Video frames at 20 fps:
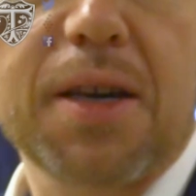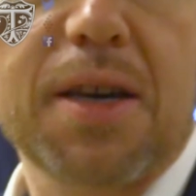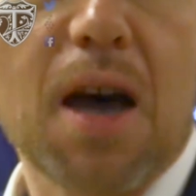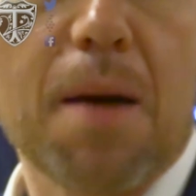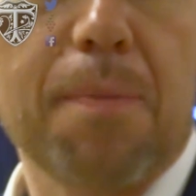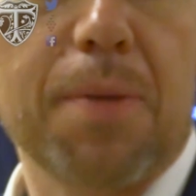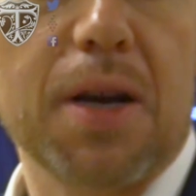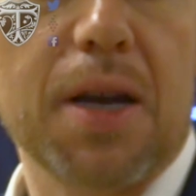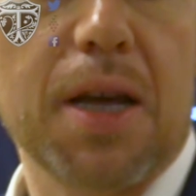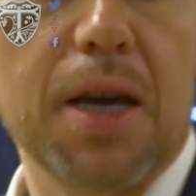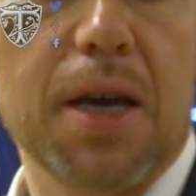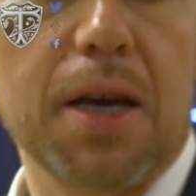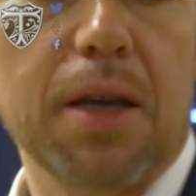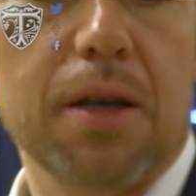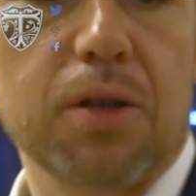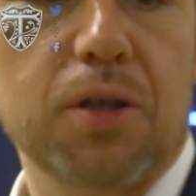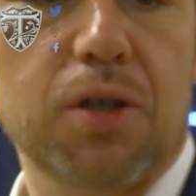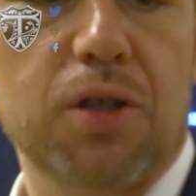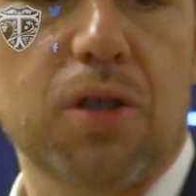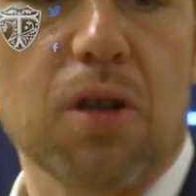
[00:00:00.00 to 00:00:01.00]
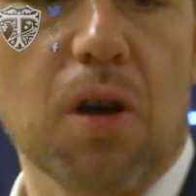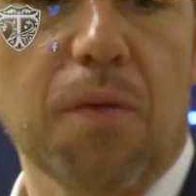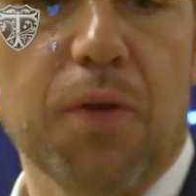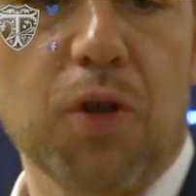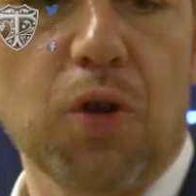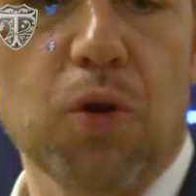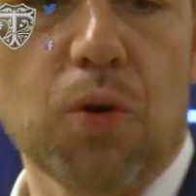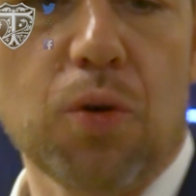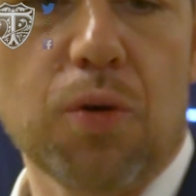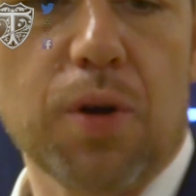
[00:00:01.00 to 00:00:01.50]
Cabernet
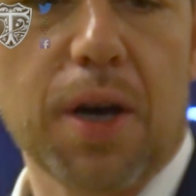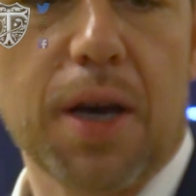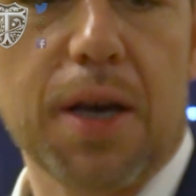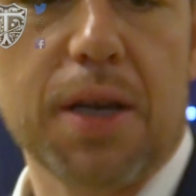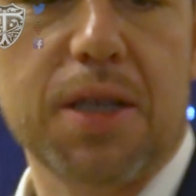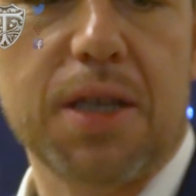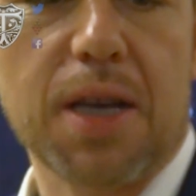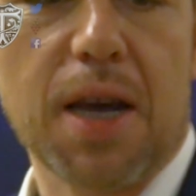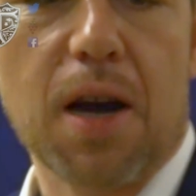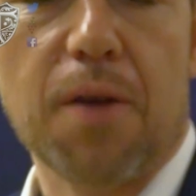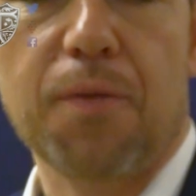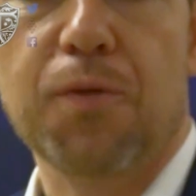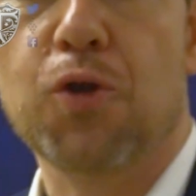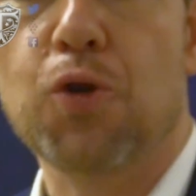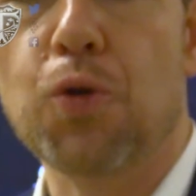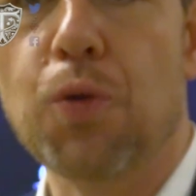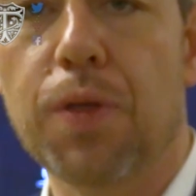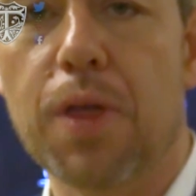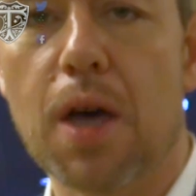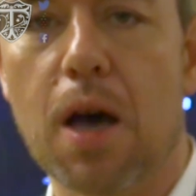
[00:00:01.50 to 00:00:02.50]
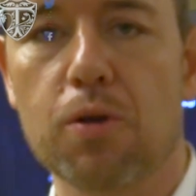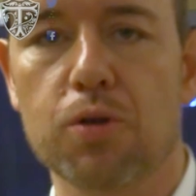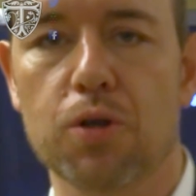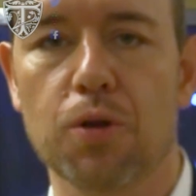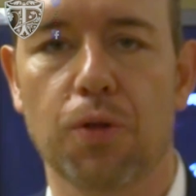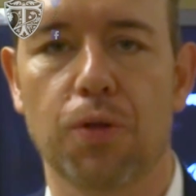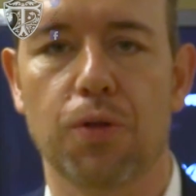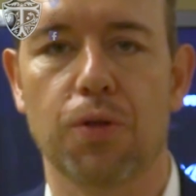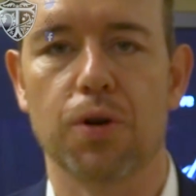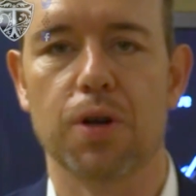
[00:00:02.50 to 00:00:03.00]
Sauvignon Reserve
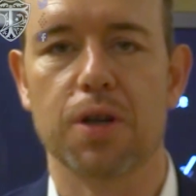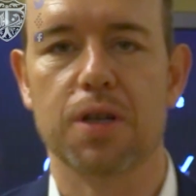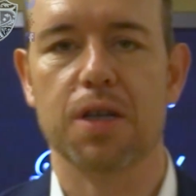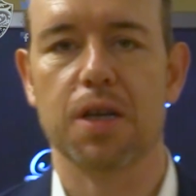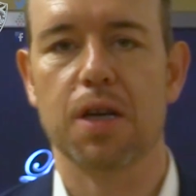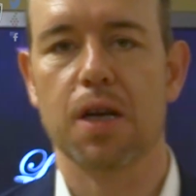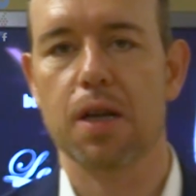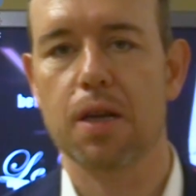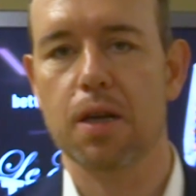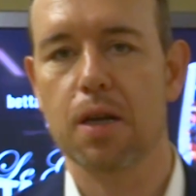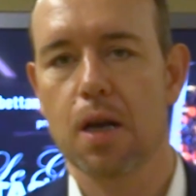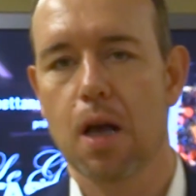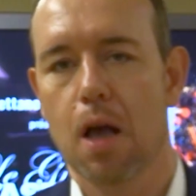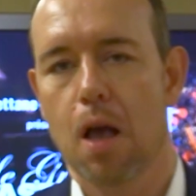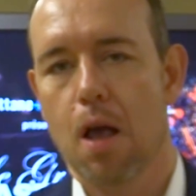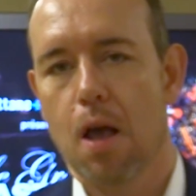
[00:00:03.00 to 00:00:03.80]
2013.